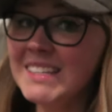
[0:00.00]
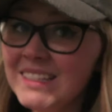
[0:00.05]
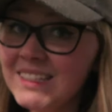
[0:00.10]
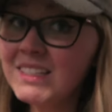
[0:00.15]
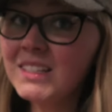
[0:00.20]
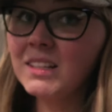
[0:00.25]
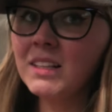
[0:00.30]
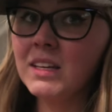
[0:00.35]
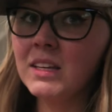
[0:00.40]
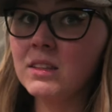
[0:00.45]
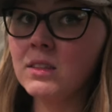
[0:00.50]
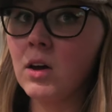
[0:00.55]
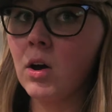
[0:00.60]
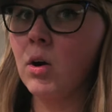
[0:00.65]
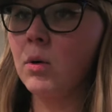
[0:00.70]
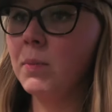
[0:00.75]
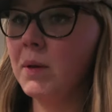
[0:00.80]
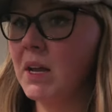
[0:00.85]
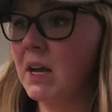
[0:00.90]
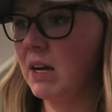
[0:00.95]
is clean
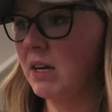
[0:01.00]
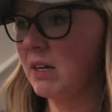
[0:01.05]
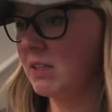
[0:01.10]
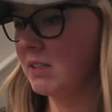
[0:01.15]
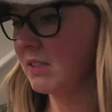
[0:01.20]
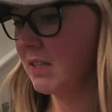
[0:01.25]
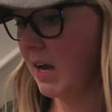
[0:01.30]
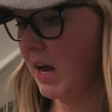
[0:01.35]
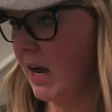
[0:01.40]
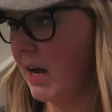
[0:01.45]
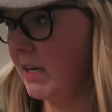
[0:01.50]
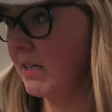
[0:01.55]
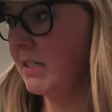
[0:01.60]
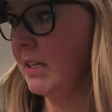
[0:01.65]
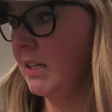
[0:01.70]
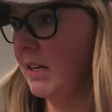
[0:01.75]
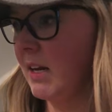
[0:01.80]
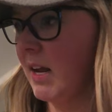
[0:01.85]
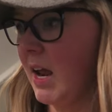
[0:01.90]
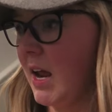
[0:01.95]
though because I
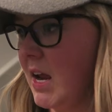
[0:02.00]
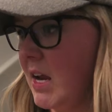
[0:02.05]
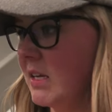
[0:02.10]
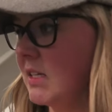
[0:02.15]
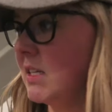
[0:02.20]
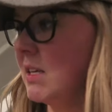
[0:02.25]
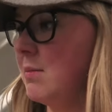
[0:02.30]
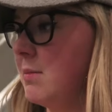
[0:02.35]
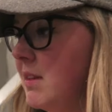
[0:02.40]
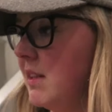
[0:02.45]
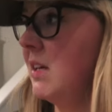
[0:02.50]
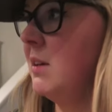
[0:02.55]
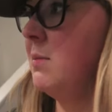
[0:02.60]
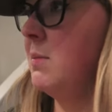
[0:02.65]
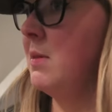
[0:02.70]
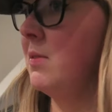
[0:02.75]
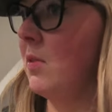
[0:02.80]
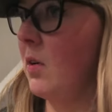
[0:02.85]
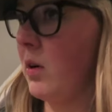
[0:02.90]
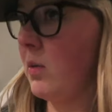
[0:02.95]
did a deep clean
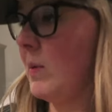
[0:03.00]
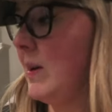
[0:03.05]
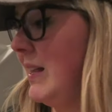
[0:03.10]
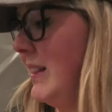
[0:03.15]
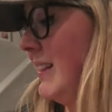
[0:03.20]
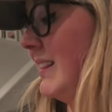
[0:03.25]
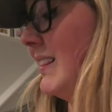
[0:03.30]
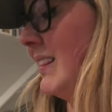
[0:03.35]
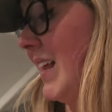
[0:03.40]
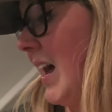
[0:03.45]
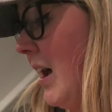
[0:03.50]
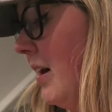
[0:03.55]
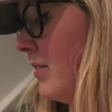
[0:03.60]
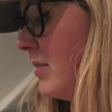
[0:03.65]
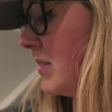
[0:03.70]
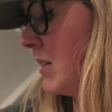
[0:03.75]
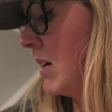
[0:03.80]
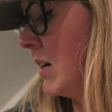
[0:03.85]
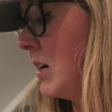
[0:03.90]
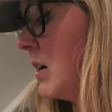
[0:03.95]
before we
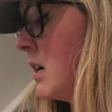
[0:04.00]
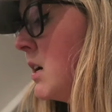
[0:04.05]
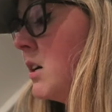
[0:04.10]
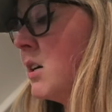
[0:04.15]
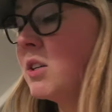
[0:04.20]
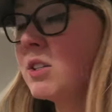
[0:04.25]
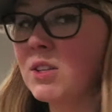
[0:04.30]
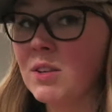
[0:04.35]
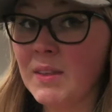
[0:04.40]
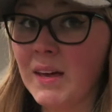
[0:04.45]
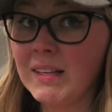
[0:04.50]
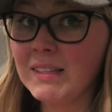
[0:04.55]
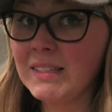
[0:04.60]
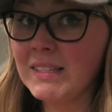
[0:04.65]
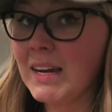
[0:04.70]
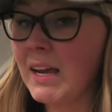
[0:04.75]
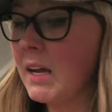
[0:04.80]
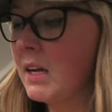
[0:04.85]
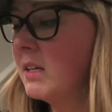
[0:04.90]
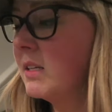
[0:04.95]
left, so
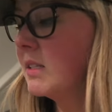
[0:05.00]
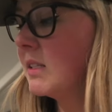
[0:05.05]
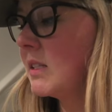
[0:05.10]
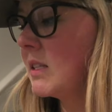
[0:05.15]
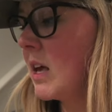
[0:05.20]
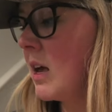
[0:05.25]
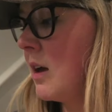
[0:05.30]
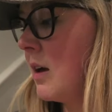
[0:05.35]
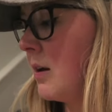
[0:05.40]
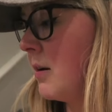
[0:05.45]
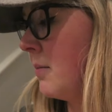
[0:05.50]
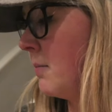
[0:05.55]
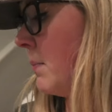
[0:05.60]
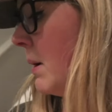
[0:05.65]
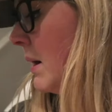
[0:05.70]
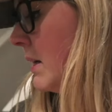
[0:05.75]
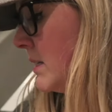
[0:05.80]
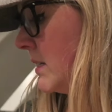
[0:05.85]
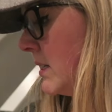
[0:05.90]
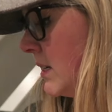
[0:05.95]
that's nice.
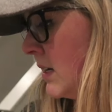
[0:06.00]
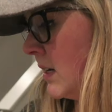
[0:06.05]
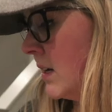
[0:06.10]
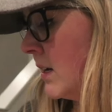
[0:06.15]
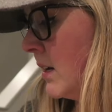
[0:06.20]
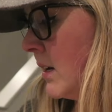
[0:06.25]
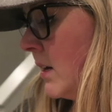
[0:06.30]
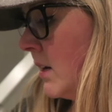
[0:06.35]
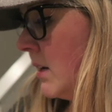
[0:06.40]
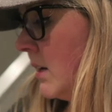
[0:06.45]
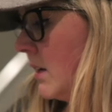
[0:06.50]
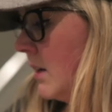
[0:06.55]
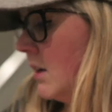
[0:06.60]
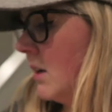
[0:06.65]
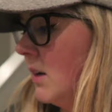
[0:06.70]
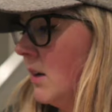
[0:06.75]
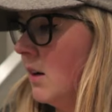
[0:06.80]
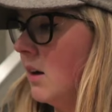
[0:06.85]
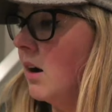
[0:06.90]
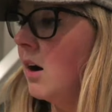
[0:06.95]
But
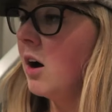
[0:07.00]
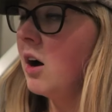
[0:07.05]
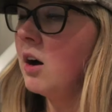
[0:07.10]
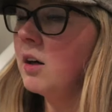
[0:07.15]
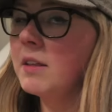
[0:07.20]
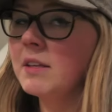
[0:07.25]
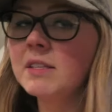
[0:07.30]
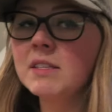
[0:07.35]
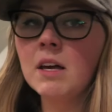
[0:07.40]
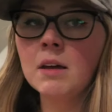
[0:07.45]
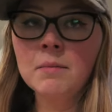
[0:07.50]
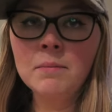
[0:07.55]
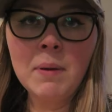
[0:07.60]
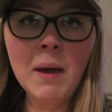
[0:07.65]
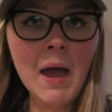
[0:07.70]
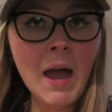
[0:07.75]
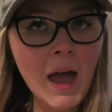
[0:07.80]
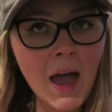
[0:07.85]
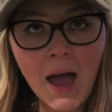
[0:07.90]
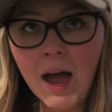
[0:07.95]
all this
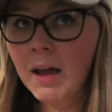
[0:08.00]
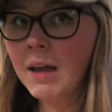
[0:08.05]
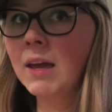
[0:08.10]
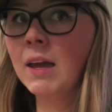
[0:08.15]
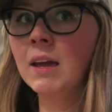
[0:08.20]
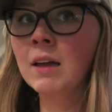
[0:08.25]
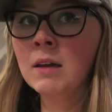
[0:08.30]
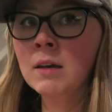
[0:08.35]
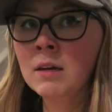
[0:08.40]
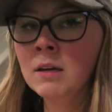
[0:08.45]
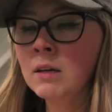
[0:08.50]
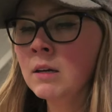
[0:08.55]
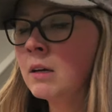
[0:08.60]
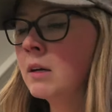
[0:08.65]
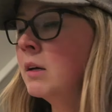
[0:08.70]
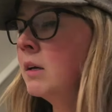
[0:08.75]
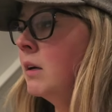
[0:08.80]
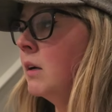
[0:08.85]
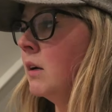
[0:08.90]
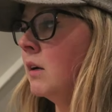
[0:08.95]
unpacking.
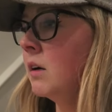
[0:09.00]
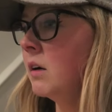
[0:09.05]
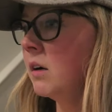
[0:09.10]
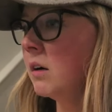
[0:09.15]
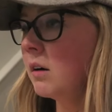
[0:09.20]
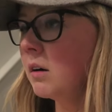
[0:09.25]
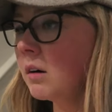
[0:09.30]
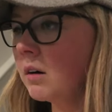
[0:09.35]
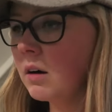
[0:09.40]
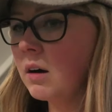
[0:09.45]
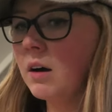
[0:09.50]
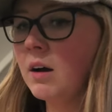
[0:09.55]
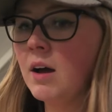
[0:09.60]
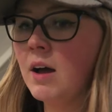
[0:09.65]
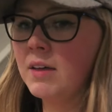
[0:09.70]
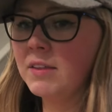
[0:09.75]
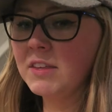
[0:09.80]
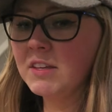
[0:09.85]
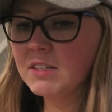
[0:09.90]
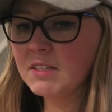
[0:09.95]
Oh,
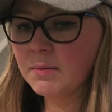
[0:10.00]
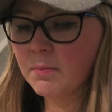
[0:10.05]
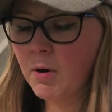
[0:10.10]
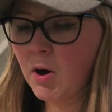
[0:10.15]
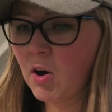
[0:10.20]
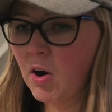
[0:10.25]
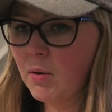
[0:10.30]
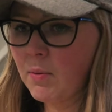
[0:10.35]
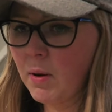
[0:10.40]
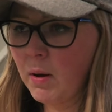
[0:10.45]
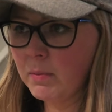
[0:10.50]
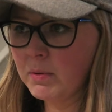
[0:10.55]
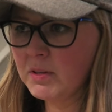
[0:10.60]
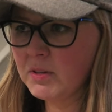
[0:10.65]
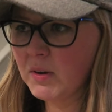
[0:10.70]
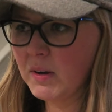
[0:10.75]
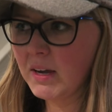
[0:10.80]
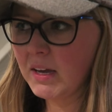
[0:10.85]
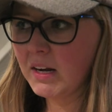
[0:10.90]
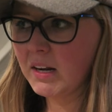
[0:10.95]
I think tomorrow I'll probably
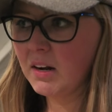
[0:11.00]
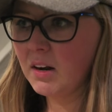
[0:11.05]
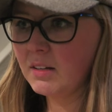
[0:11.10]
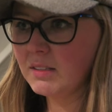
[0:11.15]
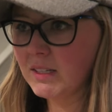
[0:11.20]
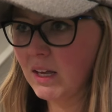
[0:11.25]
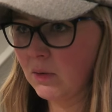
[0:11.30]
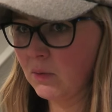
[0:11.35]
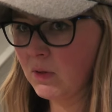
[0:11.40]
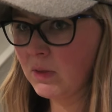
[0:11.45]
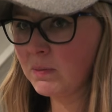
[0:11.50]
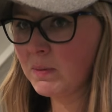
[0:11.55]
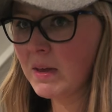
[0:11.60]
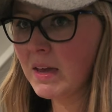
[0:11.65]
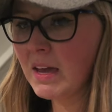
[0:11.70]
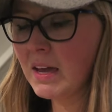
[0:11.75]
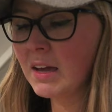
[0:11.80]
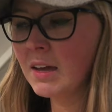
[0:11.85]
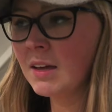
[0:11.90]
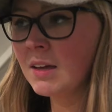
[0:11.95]
do a get it all done with
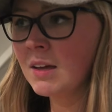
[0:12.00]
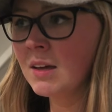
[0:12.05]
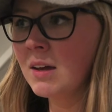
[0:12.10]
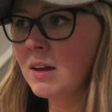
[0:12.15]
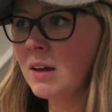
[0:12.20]
me